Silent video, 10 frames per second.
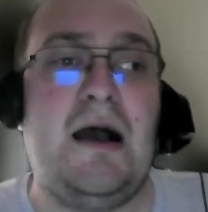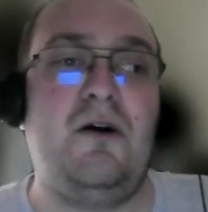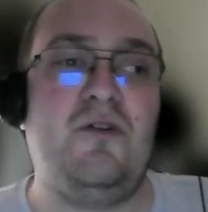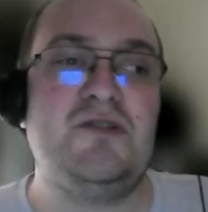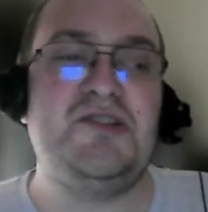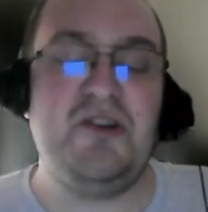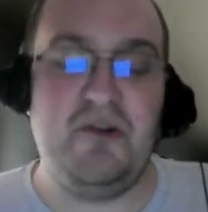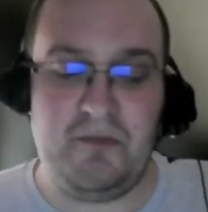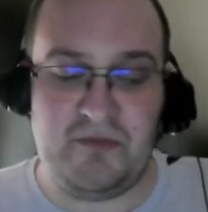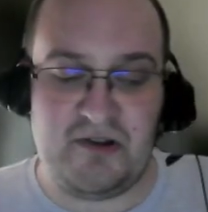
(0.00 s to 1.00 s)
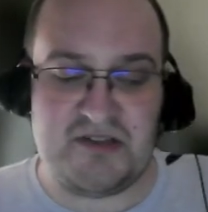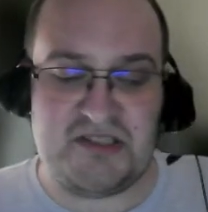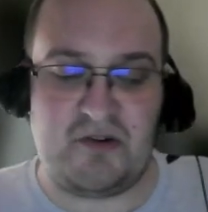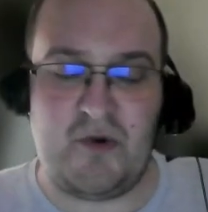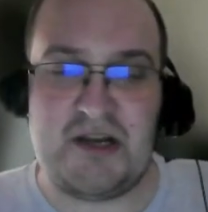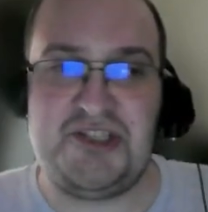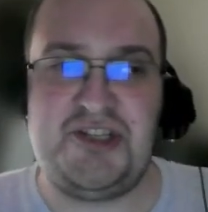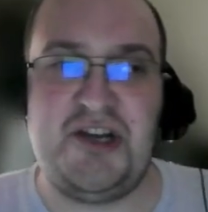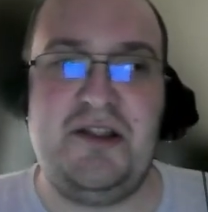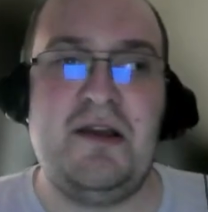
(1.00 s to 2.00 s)
Also, there's the
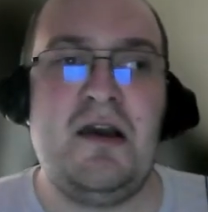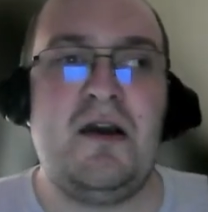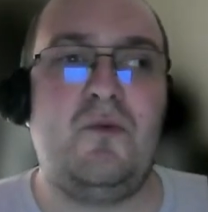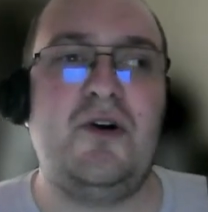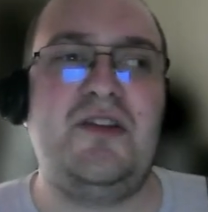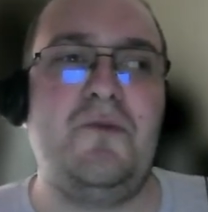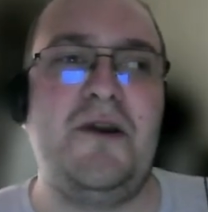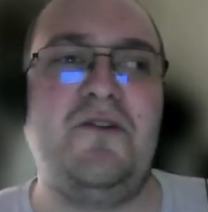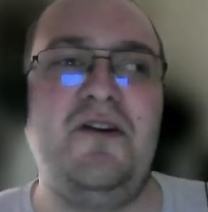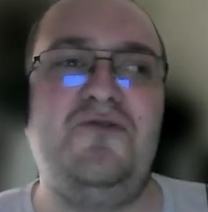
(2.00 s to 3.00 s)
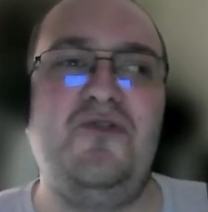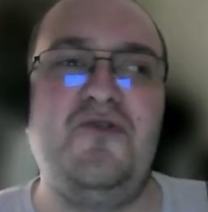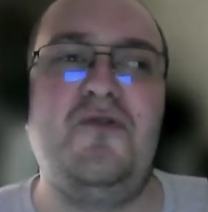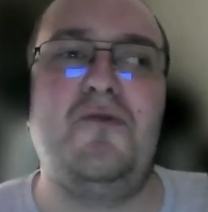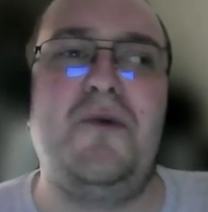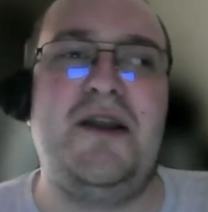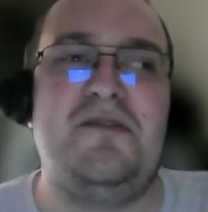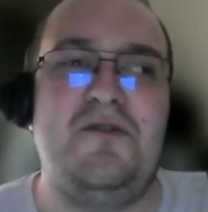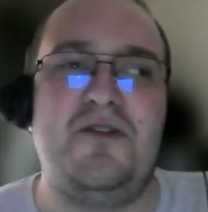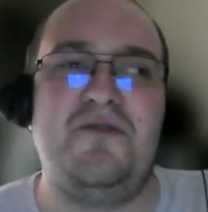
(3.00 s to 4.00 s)
question, what are we going to do with
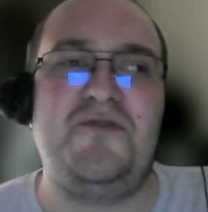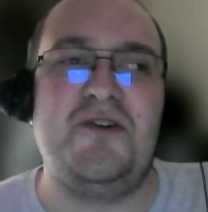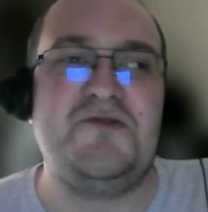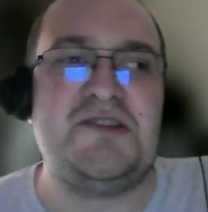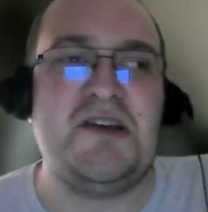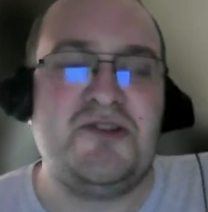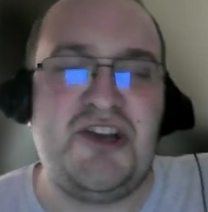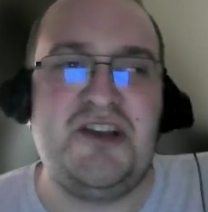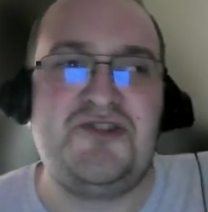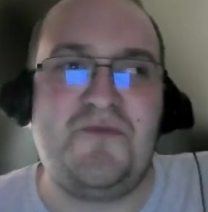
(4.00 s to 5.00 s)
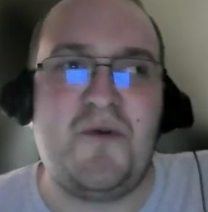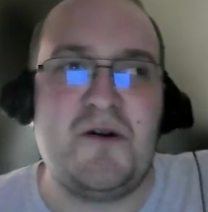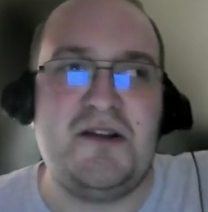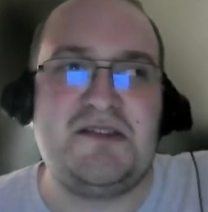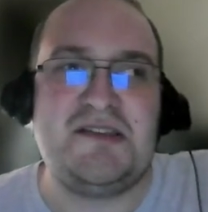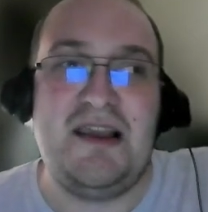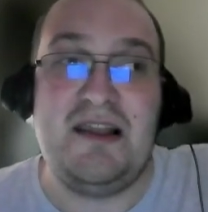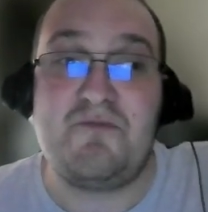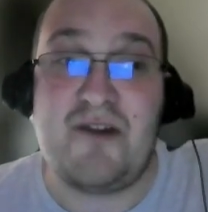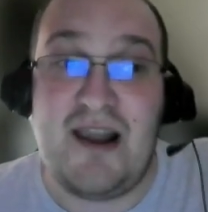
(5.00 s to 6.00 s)
all of those change points
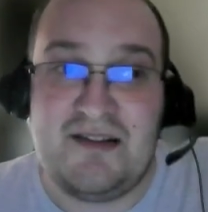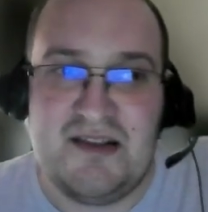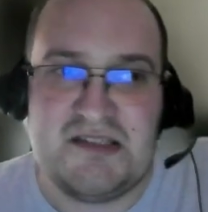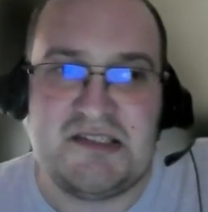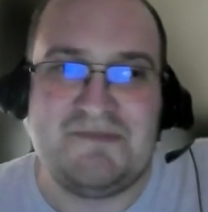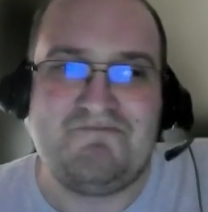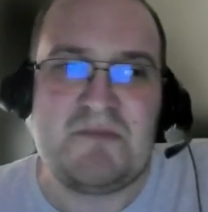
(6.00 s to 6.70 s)
in practice?